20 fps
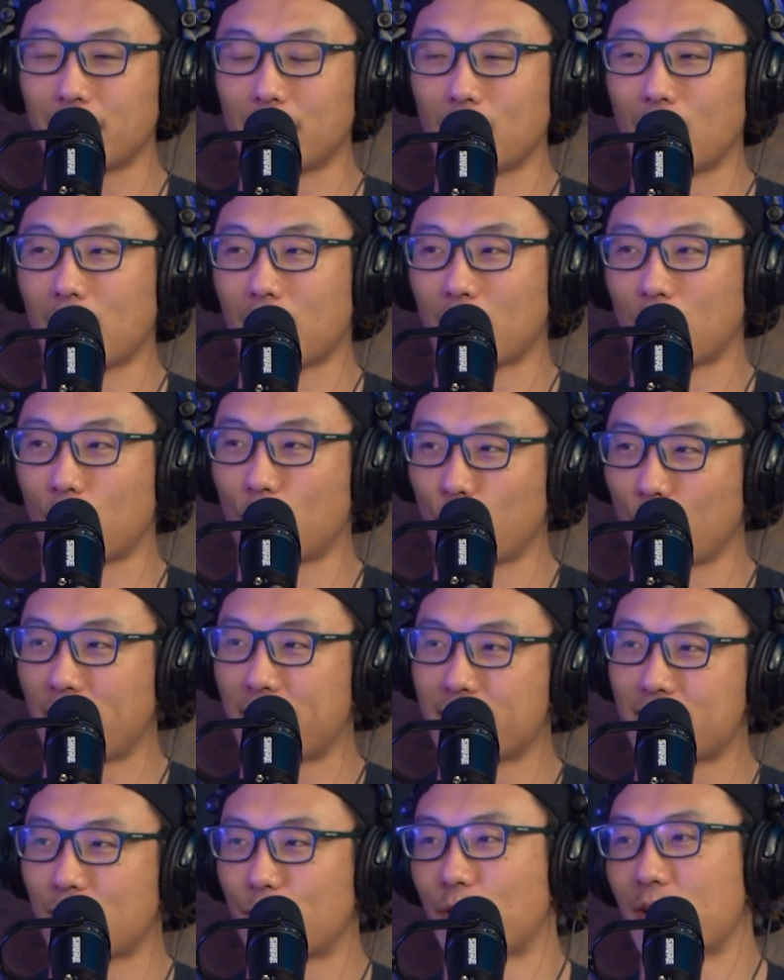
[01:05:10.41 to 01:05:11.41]
on a
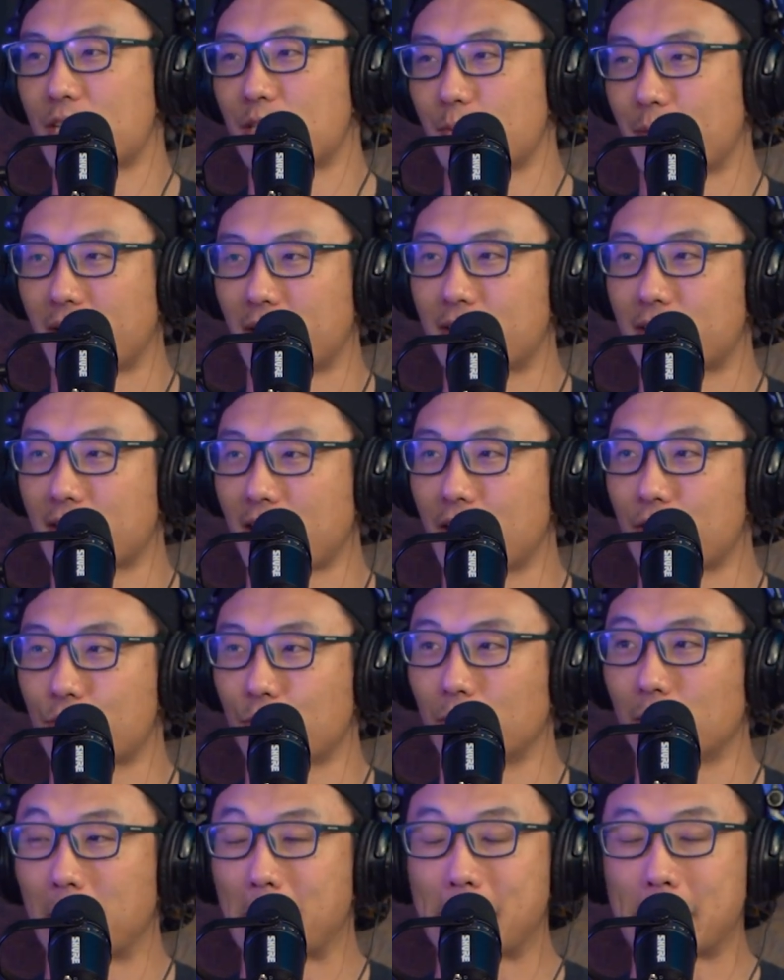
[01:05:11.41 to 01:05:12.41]
crazy regimented
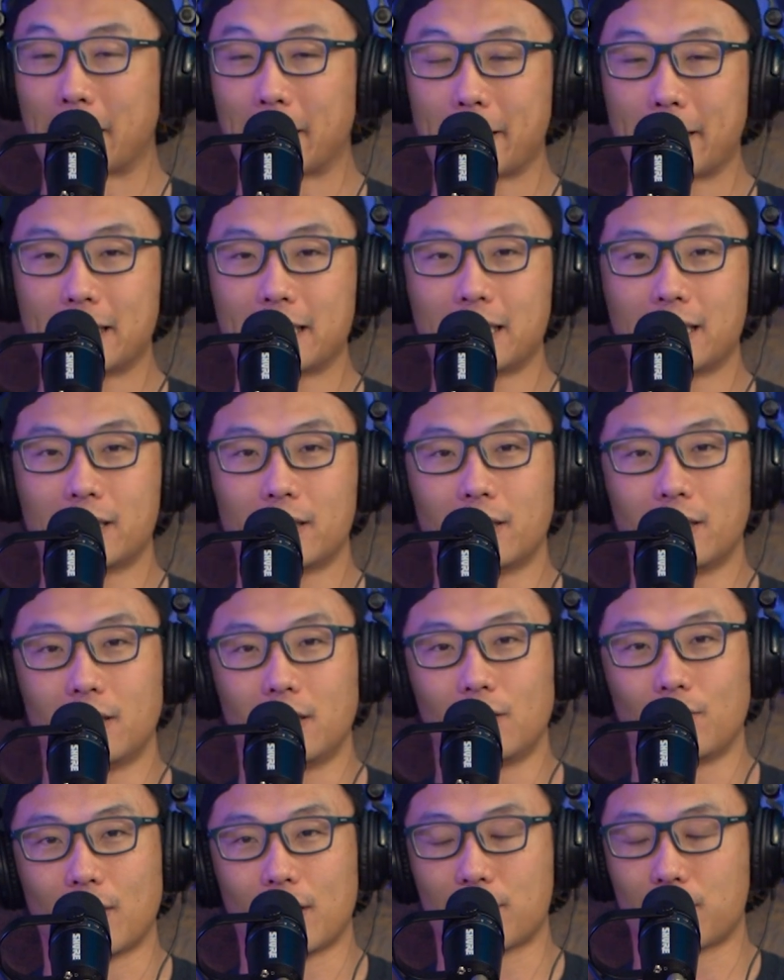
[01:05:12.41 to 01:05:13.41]
schedule,
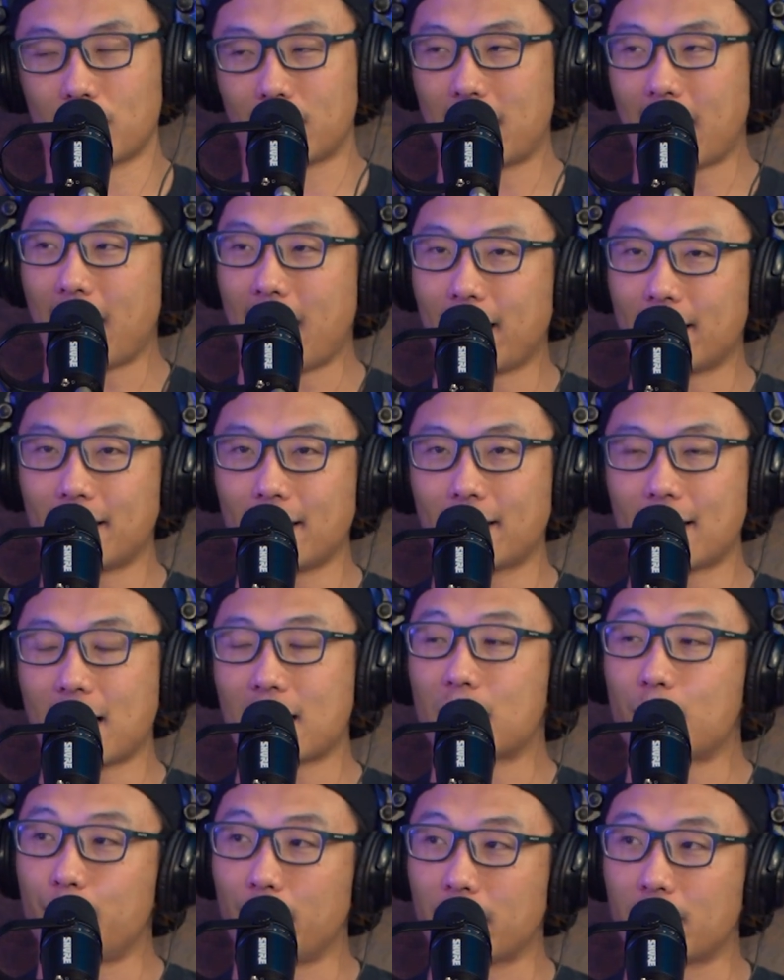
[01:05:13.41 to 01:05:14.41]
right? So that, I think
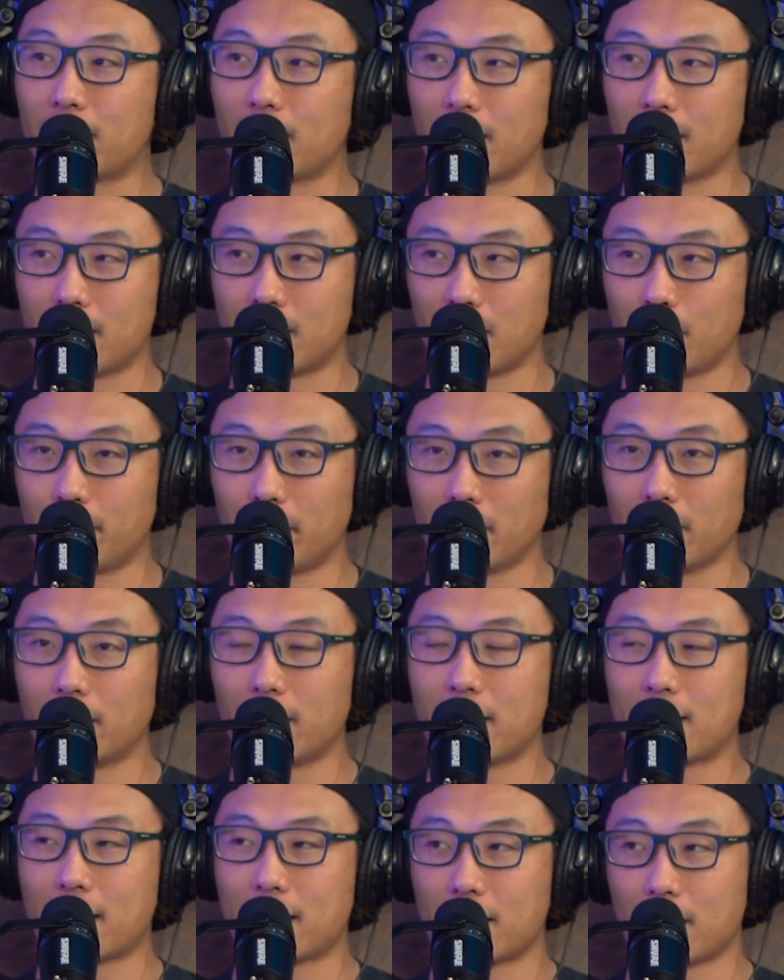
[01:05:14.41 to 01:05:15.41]
that speaks to his
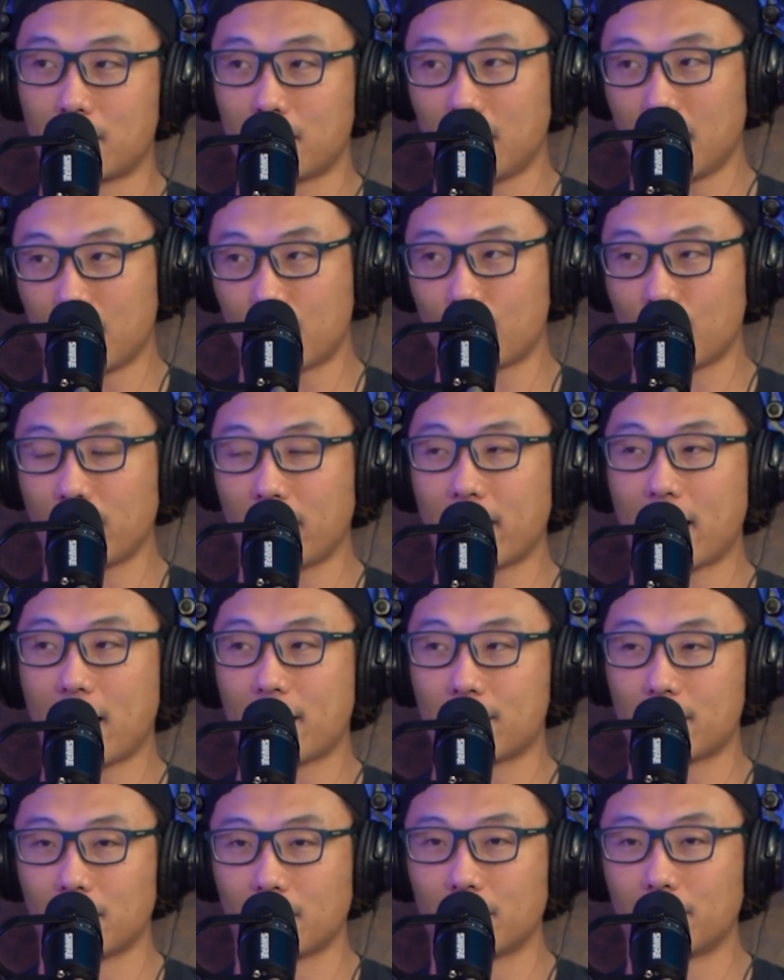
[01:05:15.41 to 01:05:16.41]
abilities as a teacher and
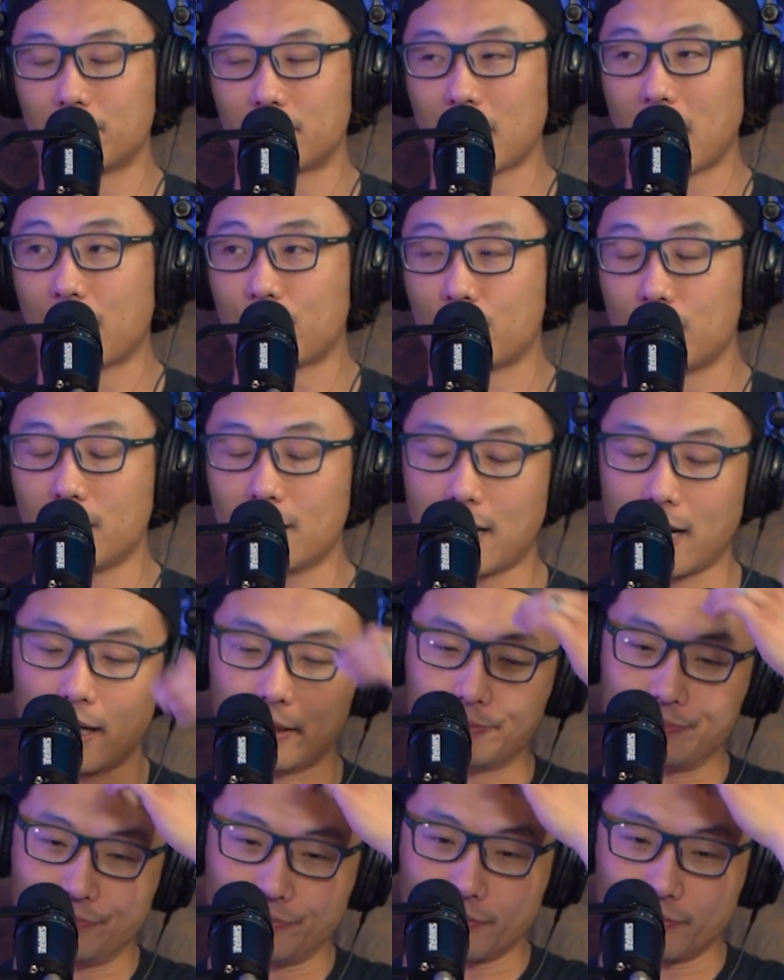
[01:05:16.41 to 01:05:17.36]
as a Tai Chi guy.